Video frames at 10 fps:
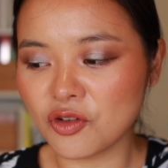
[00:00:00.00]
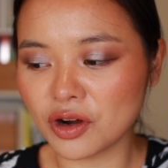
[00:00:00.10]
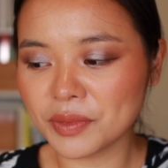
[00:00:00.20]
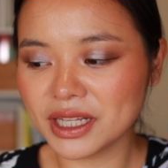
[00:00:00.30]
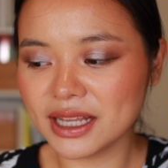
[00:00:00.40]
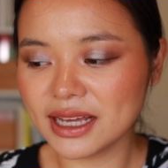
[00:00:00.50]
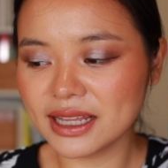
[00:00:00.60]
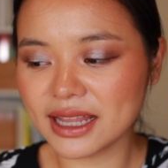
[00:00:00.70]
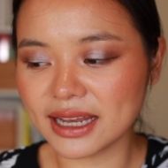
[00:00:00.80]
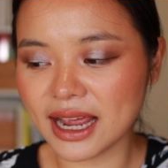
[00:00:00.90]

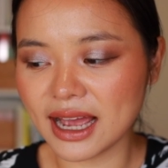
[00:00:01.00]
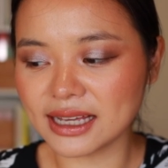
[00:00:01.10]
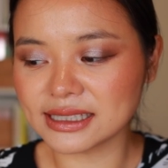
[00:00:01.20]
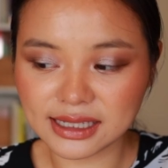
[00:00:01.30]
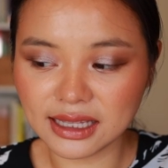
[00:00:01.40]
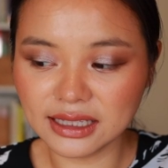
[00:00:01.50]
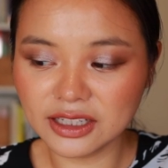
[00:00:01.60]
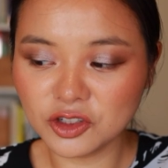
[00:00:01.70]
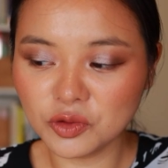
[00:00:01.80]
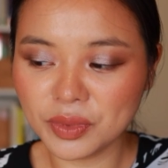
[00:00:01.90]
formula that has a
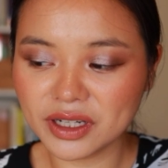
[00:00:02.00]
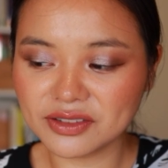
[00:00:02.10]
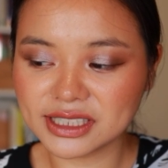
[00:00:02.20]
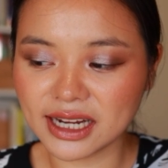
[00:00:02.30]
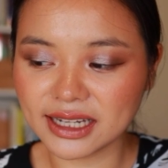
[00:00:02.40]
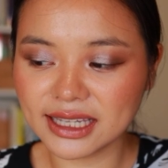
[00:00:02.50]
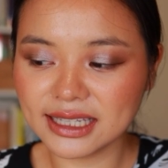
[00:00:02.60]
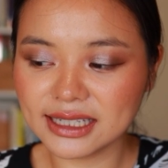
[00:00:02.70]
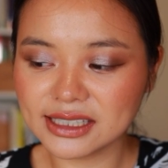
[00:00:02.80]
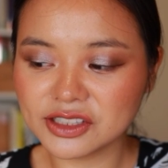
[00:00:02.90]
little bit of
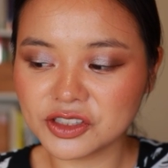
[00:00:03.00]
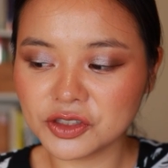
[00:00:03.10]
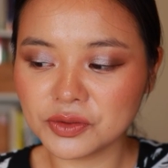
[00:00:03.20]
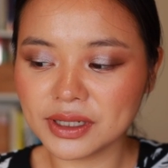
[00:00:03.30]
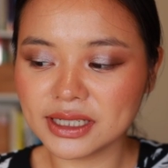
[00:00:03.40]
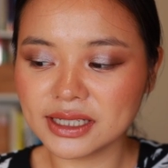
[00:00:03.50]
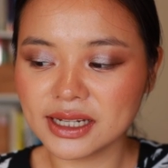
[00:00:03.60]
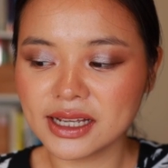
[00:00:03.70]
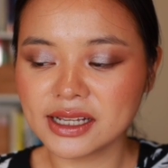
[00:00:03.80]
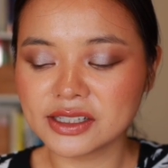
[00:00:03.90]
chunkiness to it.
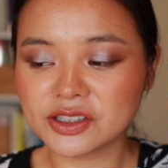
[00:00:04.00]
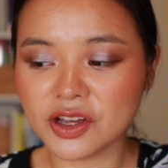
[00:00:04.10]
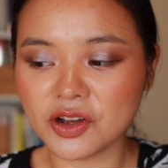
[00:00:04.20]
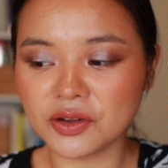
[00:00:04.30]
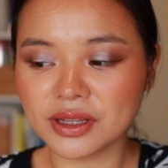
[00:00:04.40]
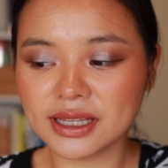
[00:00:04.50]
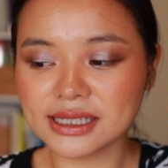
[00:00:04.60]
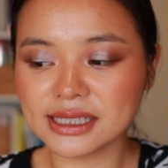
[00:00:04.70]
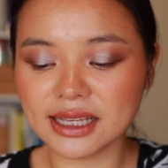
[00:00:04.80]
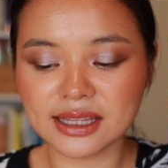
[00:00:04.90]
So
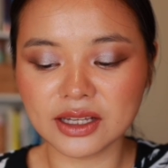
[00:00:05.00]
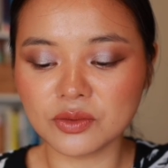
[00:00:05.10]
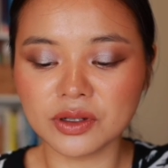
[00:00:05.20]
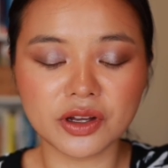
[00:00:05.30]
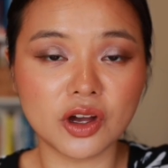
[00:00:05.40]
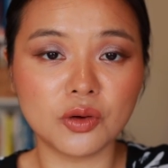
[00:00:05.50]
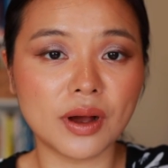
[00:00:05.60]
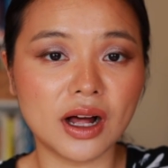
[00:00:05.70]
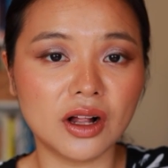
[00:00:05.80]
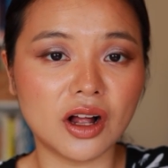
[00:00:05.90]
this I think will go
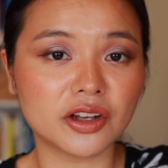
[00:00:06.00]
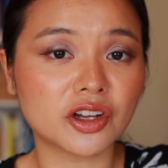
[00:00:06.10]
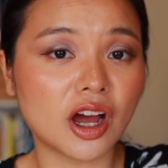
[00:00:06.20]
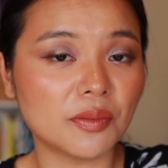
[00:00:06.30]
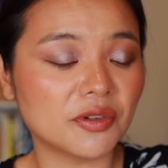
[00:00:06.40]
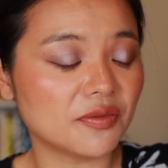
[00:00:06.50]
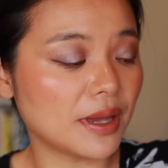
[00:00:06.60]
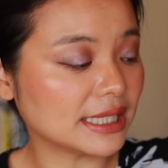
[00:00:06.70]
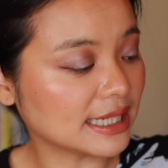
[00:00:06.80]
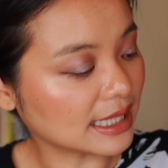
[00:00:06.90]
well on top of
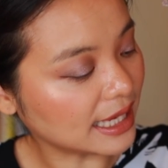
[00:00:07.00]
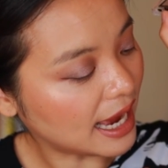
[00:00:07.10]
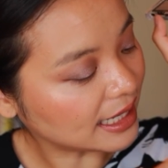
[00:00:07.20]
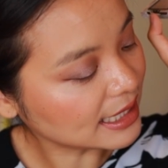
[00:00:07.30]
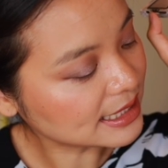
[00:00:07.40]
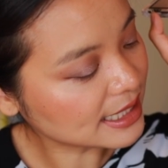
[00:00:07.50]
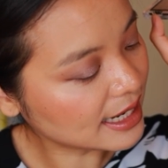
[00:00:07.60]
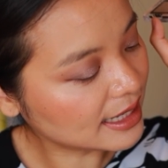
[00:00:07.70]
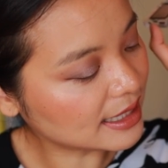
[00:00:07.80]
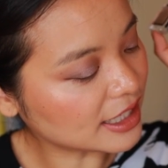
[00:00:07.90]
basically any
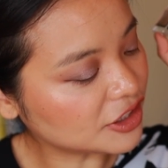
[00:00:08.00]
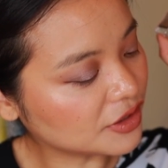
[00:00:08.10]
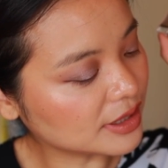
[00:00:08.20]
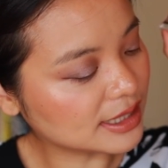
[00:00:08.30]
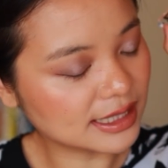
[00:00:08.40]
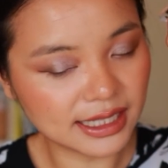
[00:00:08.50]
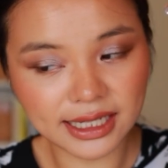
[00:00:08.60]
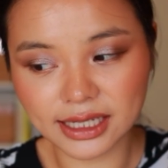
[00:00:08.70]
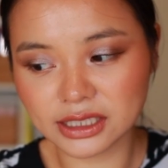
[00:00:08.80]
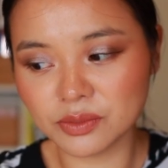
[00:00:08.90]
shade. As you can
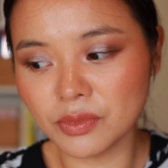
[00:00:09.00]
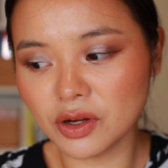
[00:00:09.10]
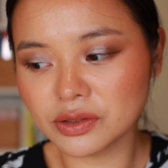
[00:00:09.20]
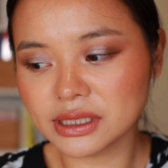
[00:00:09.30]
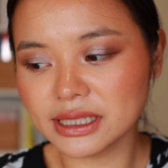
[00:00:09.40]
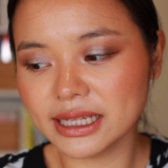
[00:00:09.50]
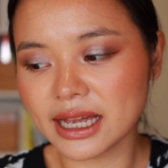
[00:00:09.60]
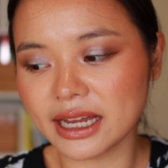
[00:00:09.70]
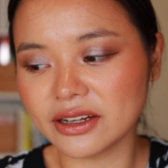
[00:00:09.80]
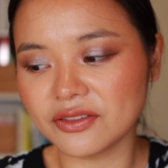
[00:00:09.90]
see, it's mostly
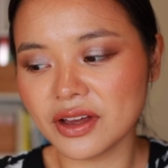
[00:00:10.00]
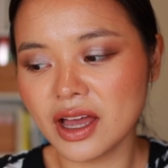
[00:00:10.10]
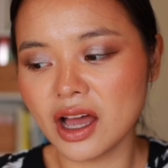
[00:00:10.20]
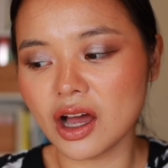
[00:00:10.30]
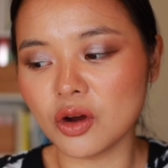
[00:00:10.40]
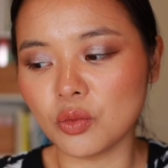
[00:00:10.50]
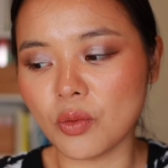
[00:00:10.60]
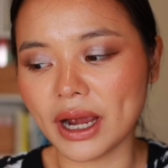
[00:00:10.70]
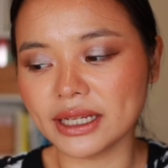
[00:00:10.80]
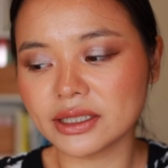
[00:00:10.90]
kind of a
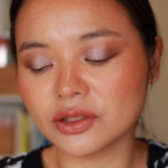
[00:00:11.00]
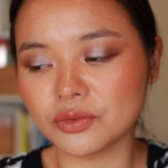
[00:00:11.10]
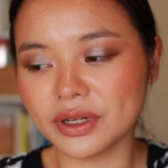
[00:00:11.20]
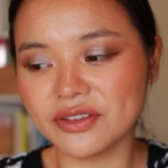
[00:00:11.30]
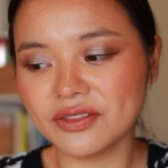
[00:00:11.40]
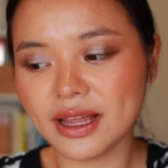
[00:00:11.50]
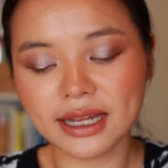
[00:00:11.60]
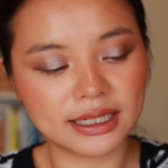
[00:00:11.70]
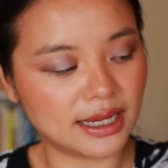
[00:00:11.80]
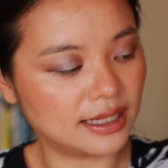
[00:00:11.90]
white
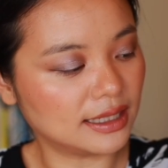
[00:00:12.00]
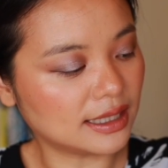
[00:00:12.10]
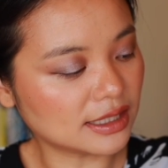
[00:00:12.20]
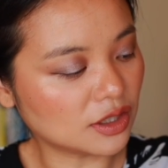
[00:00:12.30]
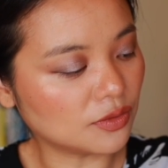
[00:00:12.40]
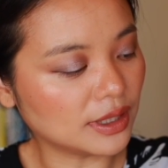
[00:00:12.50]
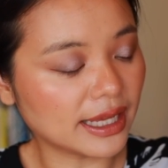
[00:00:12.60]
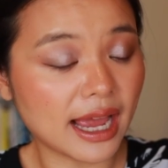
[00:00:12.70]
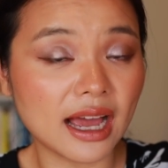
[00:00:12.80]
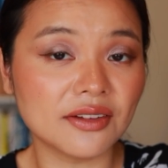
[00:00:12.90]
reflect and it doesn't
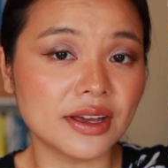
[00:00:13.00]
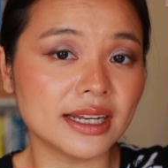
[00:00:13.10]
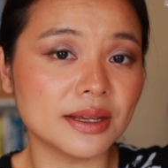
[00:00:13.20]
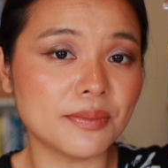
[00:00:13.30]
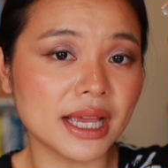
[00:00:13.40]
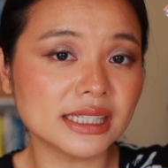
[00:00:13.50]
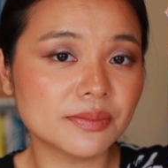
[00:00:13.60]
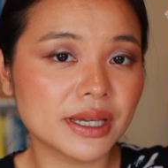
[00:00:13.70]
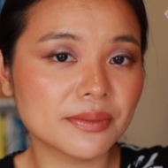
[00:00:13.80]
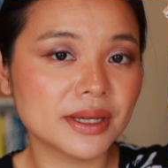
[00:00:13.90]
really have any base
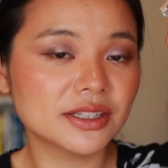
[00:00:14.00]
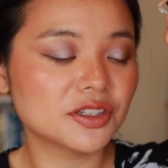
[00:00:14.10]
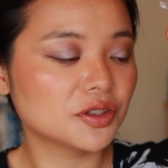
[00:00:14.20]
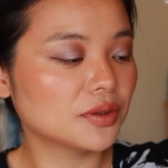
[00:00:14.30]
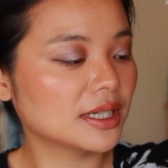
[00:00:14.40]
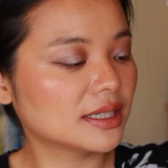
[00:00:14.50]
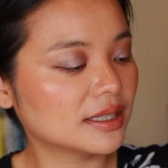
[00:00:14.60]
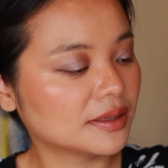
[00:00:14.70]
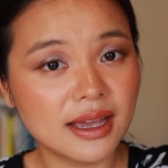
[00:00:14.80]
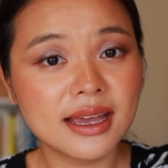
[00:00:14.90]
pigment to
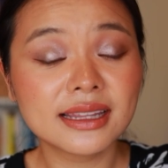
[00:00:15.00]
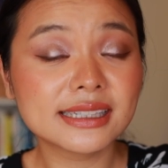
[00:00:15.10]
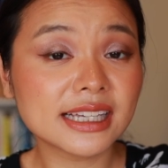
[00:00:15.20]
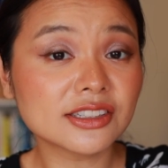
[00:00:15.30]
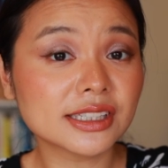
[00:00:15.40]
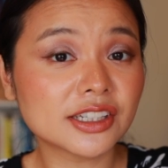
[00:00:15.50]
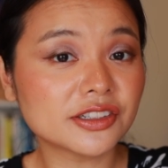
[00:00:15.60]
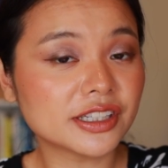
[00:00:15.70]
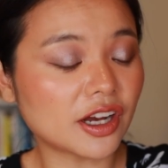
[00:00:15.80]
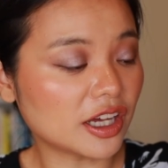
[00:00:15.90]
it. The sales
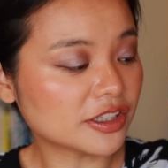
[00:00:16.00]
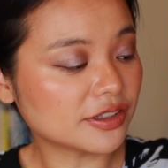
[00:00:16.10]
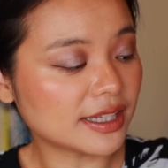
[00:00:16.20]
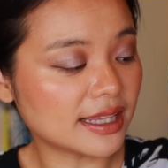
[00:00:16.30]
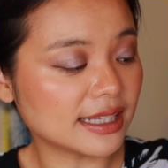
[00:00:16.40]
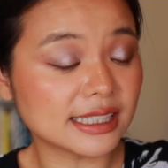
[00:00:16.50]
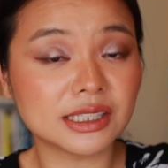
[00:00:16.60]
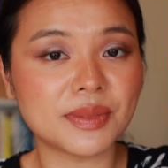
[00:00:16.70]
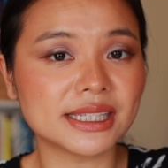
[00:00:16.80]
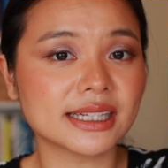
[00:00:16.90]
associate also said this
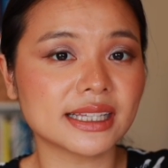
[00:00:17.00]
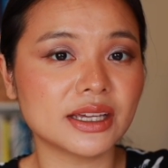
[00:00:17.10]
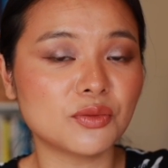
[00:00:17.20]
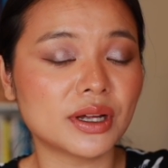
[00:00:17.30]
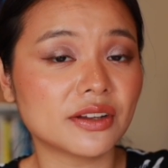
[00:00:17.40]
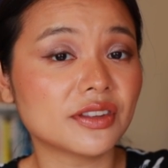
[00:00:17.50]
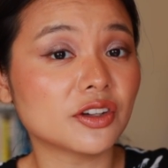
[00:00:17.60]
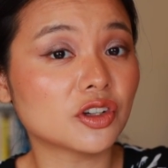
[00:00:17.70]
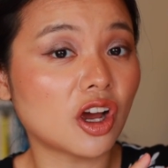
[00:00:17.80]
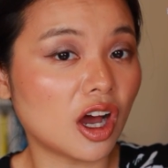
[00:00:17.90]
is basically one of
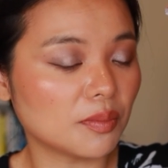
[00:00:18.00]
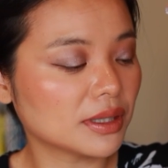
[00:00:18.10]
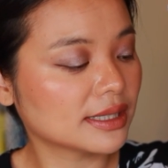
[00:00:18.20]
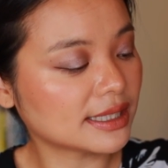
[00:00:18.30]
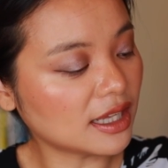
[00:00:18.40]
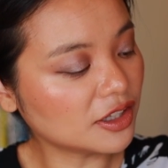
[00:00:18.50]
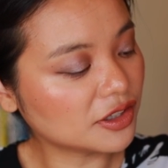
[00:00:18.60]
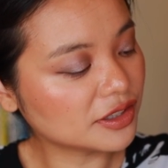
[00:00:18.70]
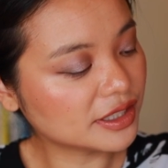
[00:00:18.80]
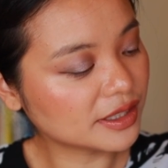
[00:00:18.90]
their top
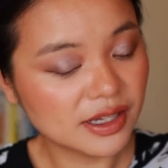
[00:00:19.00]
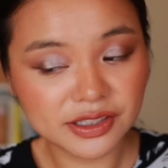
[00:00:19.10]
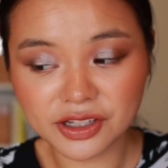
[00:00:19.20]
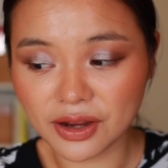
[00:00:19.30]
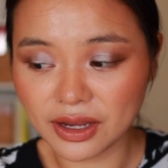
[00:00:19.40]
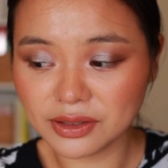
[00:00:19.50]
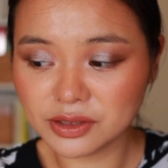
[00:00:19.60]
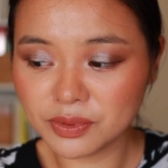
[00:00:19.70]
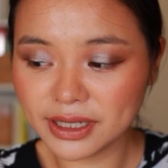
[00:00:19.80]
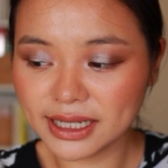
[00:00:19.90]
sellers. So I
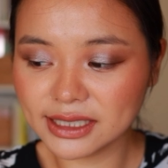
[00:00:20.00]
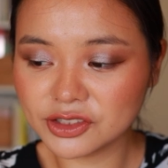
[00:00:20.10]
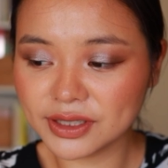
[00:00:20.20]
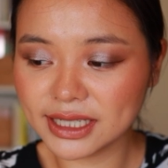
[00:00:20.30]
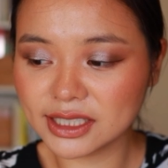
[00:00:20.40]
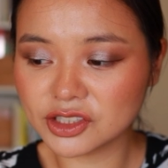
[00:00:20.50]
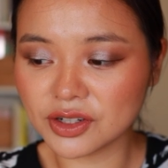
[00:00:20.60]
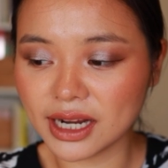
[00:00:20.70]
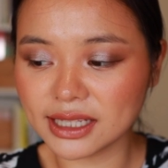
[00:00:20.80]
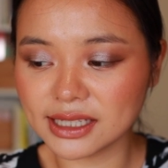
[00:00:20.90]
was pretty intrigued to
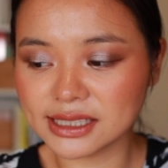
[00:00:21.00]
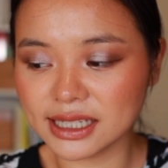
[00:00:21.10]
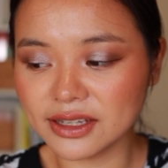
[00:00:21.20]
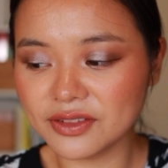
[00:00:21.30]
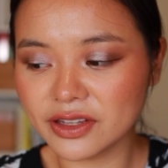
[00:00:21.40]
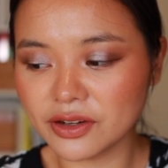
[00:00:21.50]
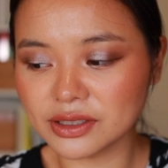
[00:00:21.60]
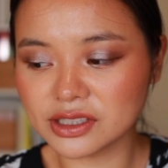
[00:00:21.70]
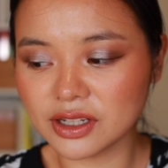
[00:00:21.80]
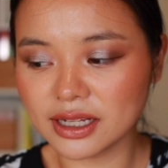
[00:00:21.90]
try this even though
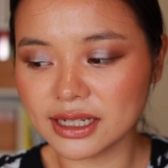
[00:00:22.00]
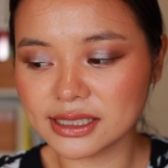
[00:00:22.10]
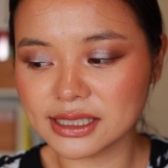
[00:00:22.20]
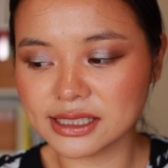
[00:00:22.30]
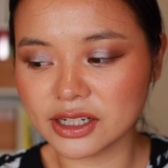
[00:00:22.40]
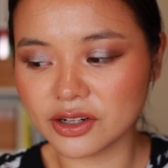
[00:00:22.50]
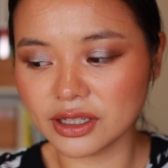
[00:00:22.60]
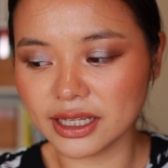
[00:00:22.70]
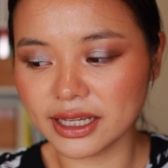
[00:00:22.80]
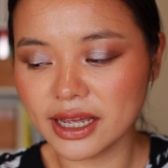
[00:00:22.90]
it's not
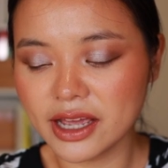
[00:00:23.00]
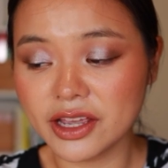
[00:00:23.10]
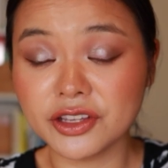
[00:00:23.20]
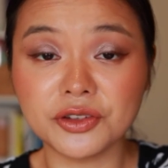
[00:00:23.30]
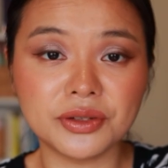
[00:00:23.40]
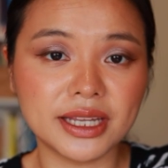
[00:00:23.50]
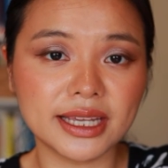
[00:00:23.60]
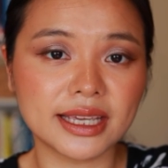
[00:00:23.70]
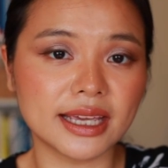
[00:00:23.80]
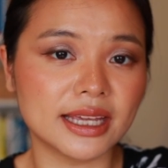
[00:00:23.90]
necessarily
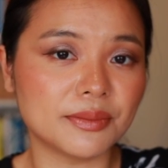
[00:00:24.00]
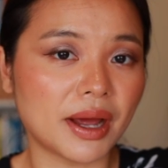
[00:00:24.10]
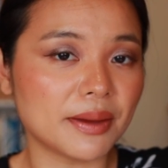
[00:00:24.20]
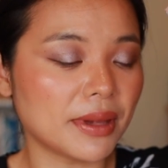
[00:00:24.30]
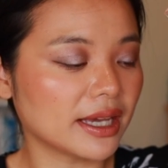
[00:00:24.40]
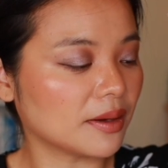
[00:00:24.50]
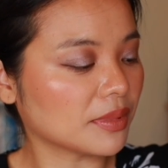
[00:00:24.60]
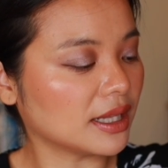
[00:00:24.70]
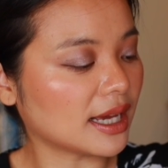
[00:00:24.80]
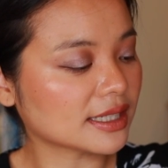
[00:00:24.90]
unique in my
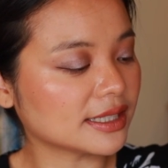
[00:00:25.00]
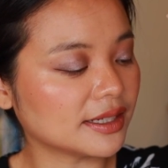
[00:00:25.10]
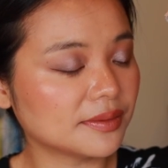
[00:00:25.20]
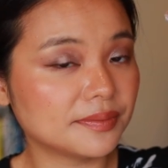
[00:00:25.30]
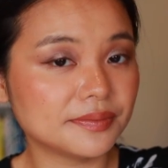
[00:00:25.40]
makeup collection.